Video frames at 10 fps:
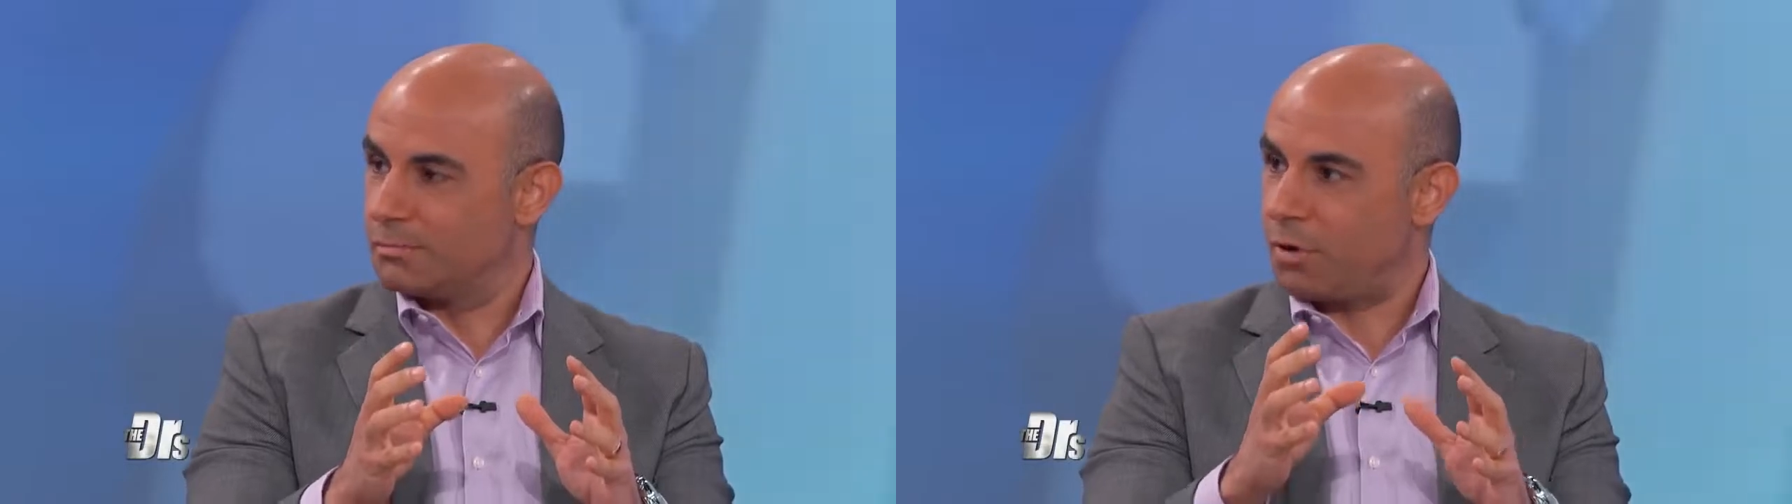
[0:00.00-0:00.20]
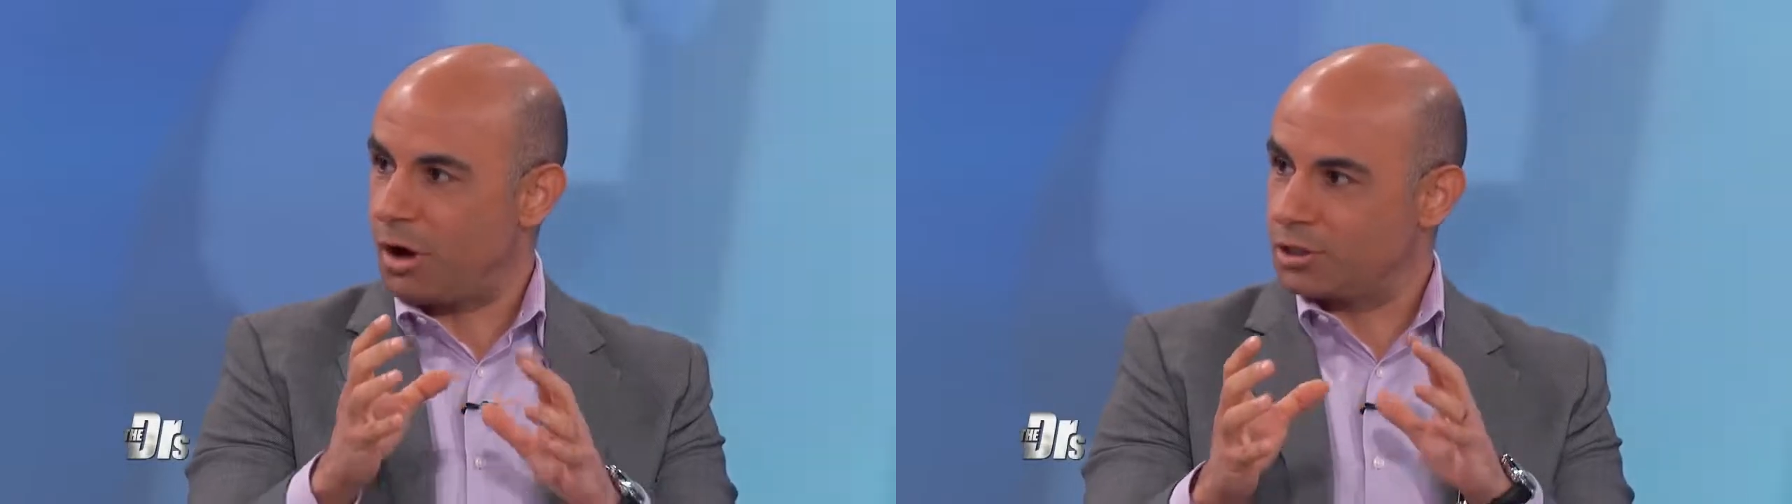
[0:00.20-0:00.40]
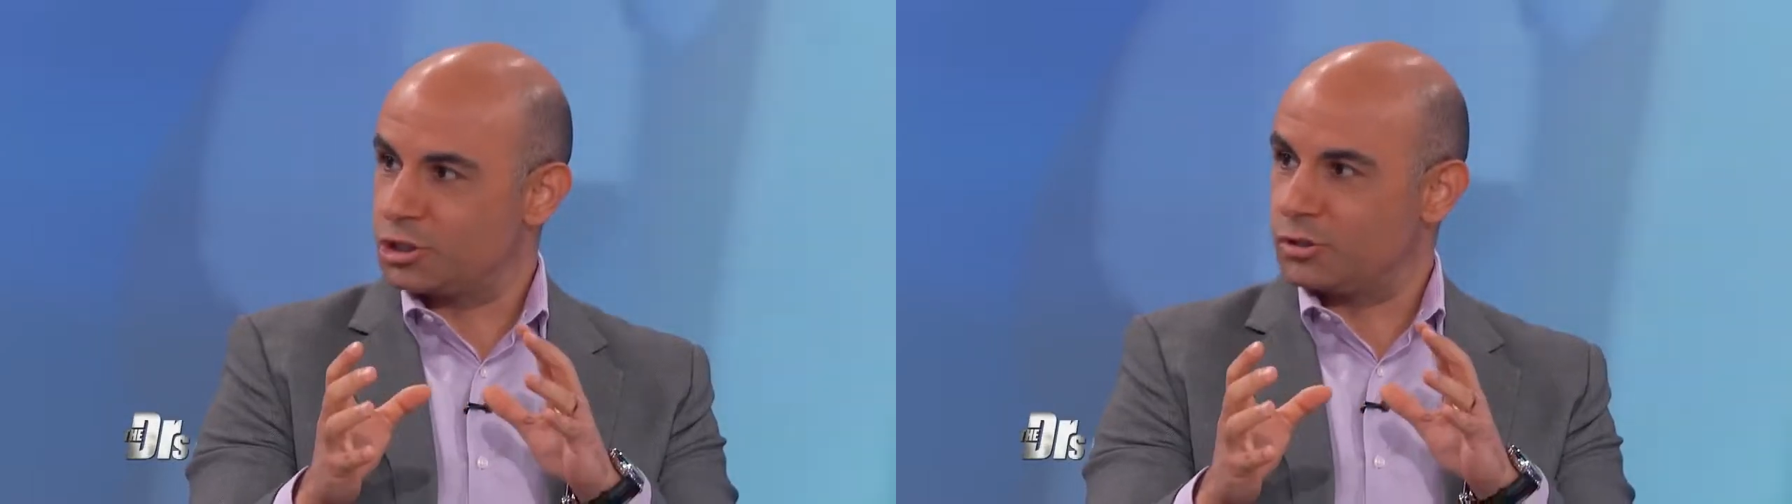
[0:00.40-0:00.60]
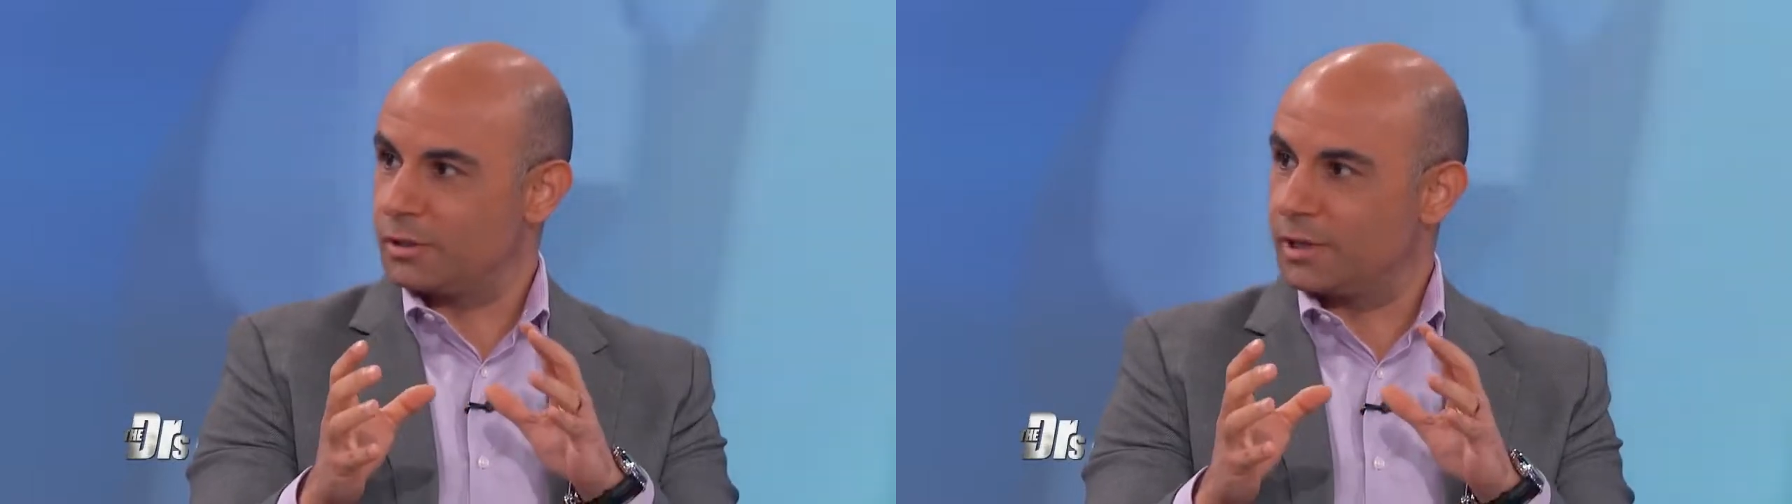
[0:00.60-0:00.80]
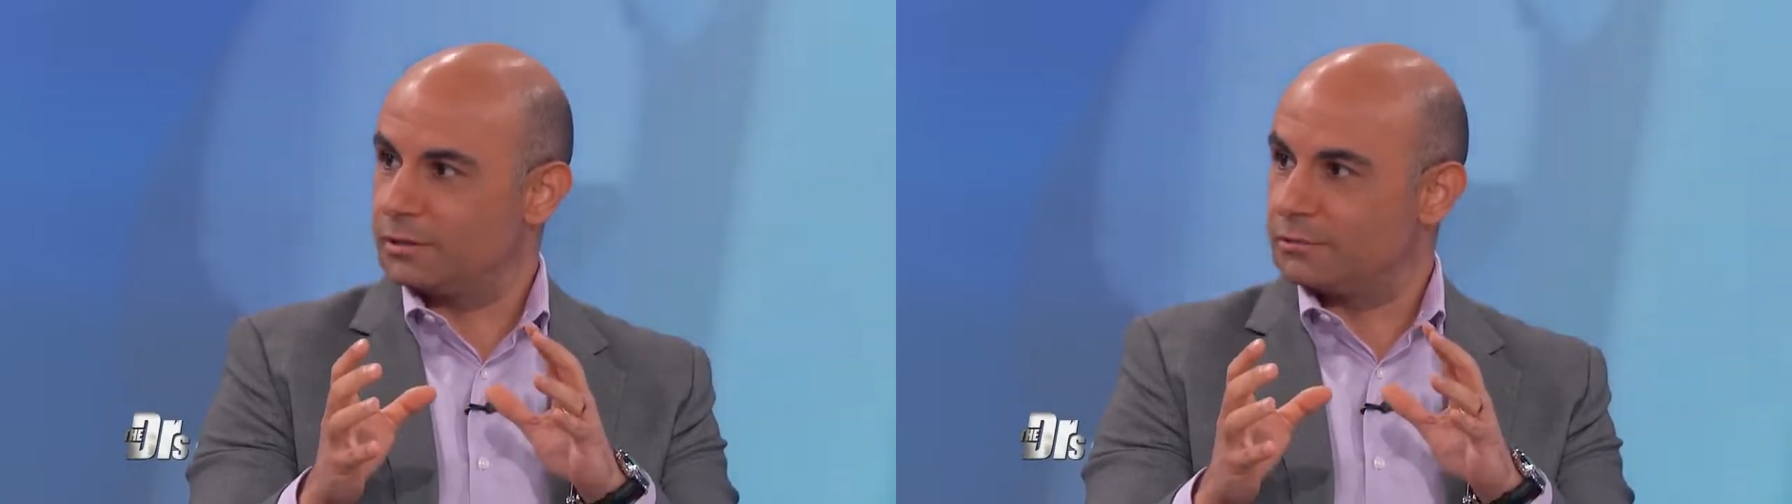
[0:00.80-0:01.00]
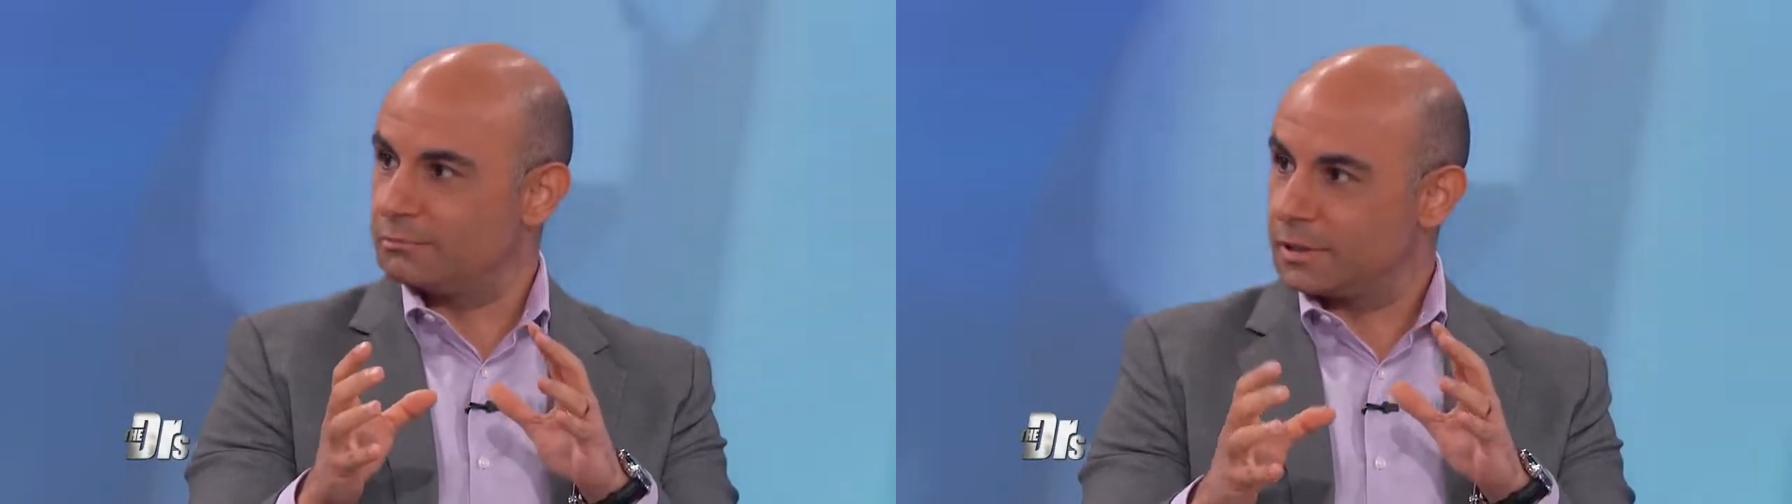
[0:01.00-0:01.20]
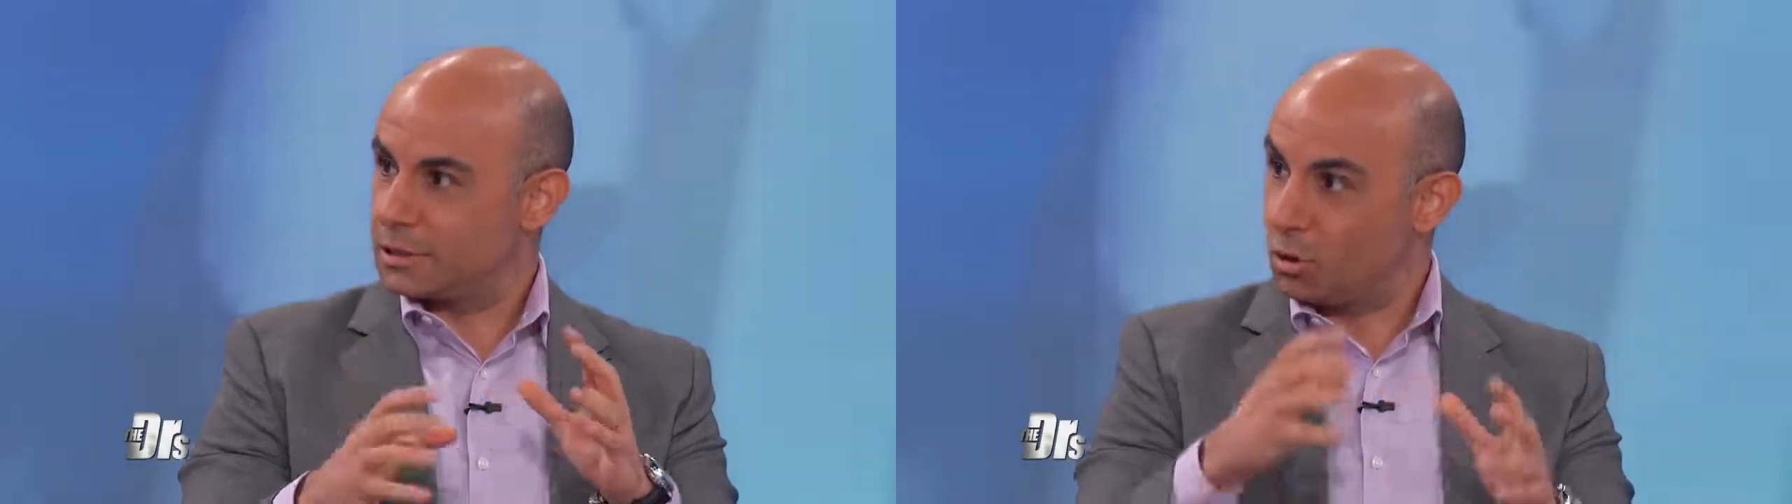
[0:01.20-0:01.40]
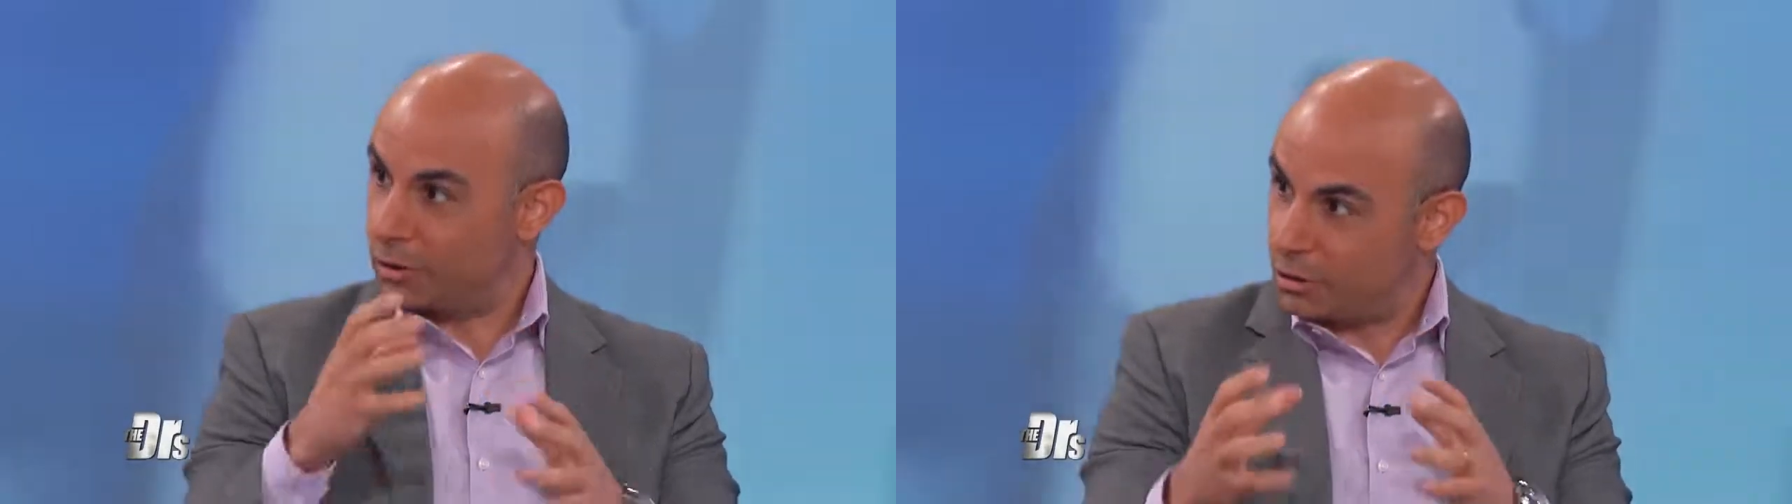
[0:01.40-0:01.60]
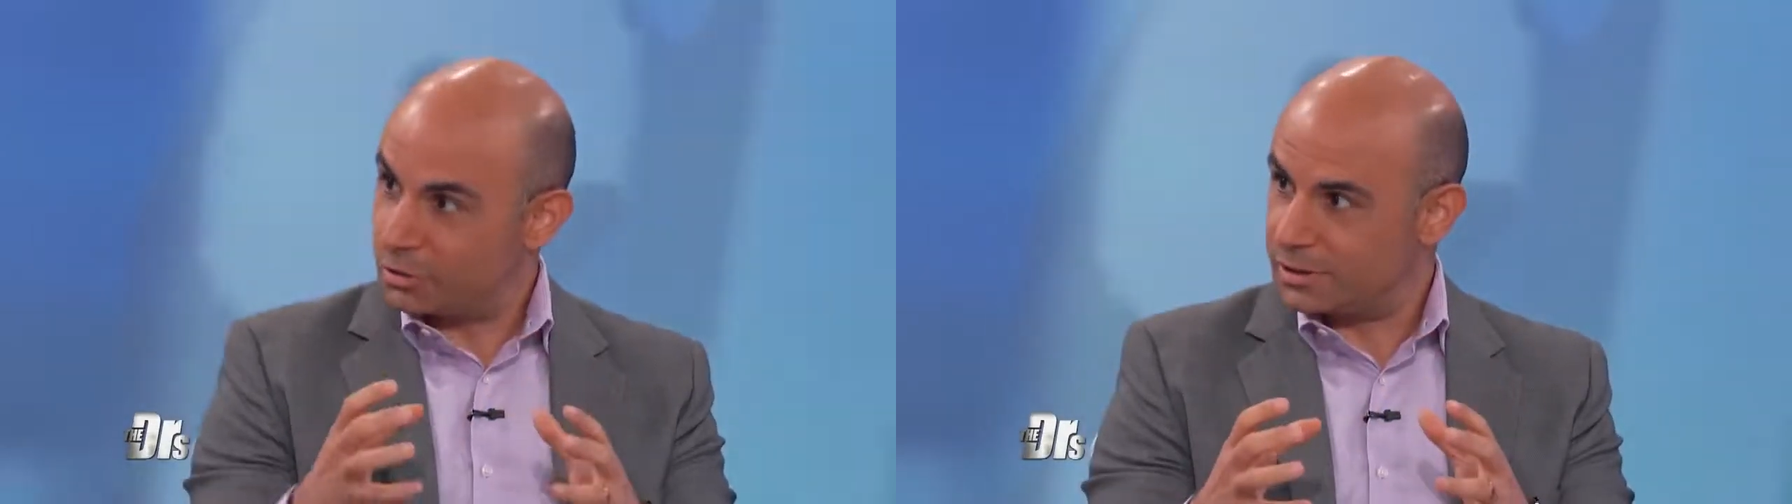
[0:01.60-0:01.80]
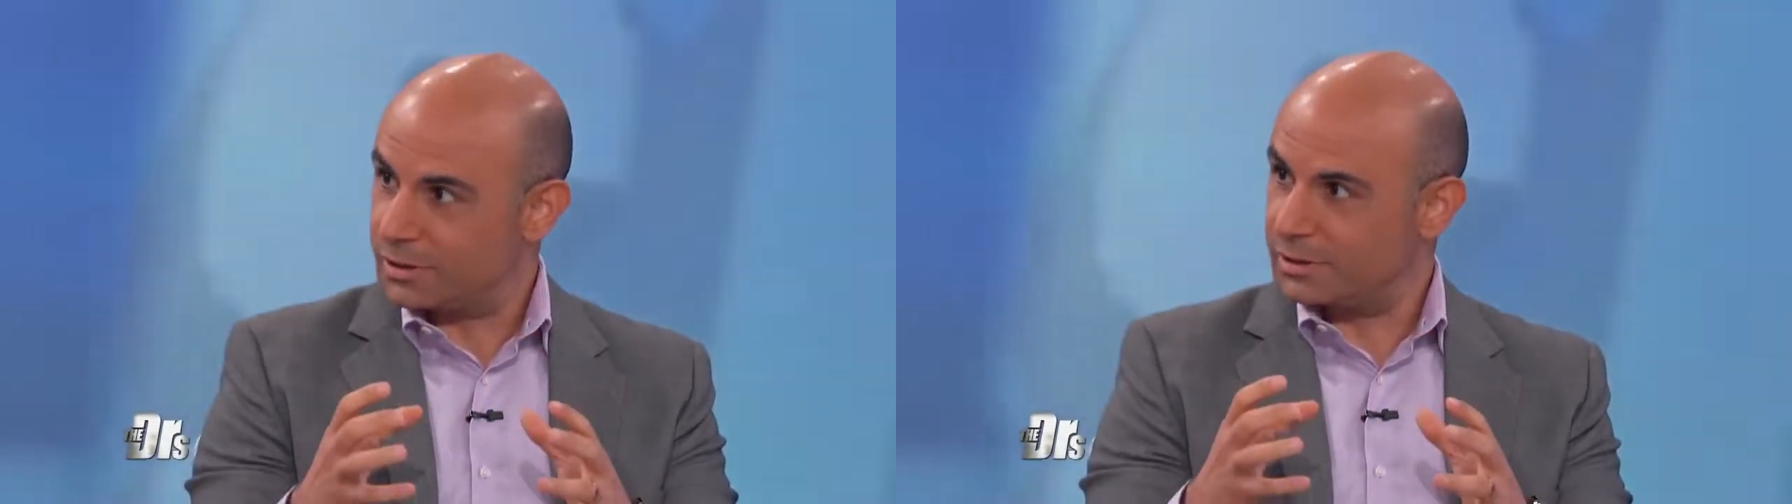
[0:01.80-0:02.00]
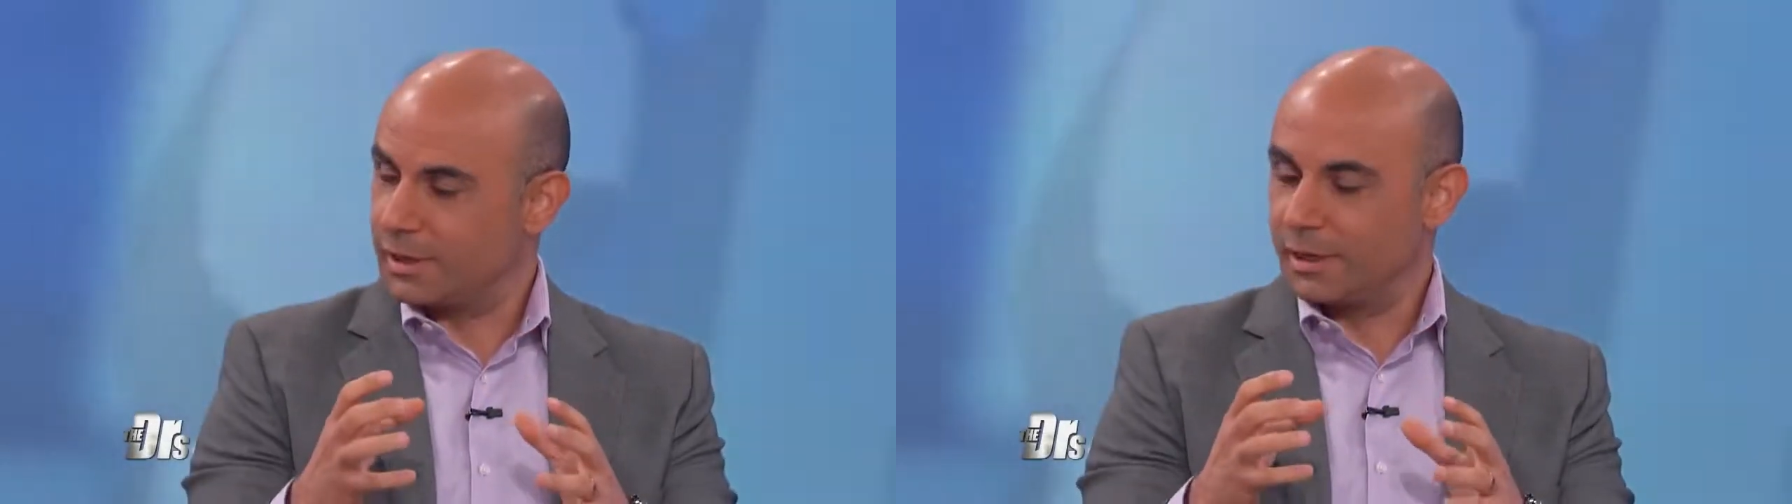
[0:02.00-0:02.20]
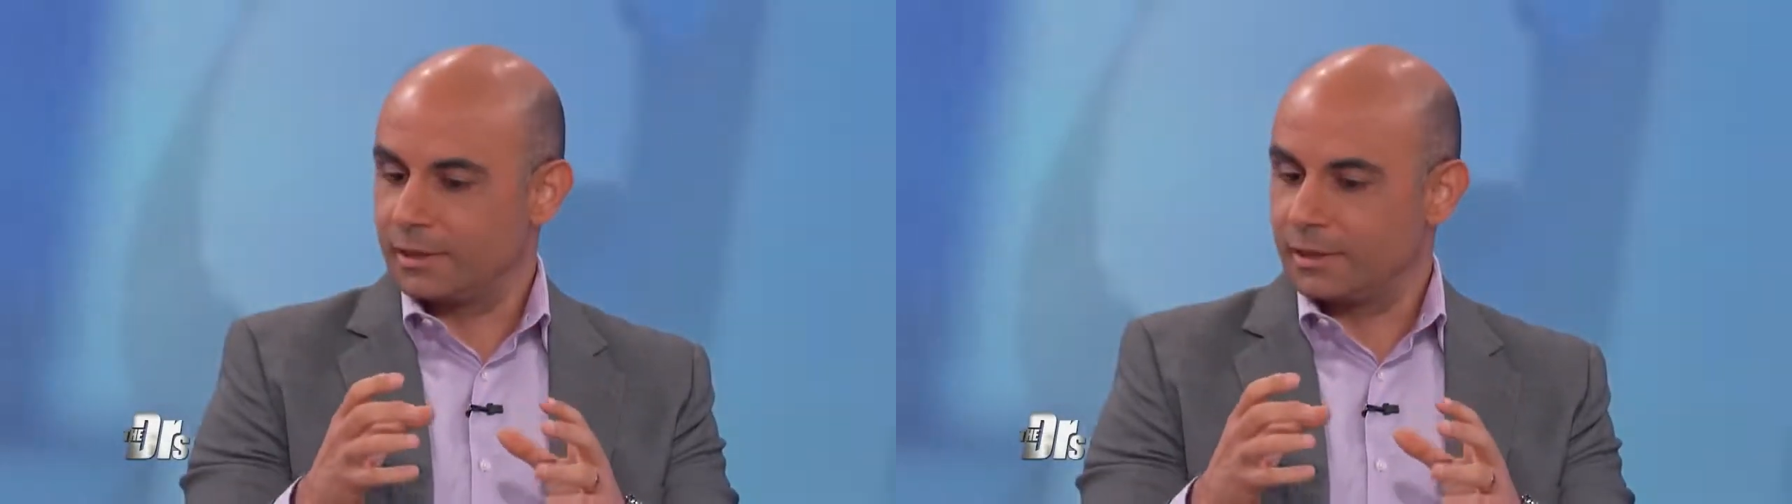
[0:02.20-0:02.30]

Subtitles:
posture and the scoliosis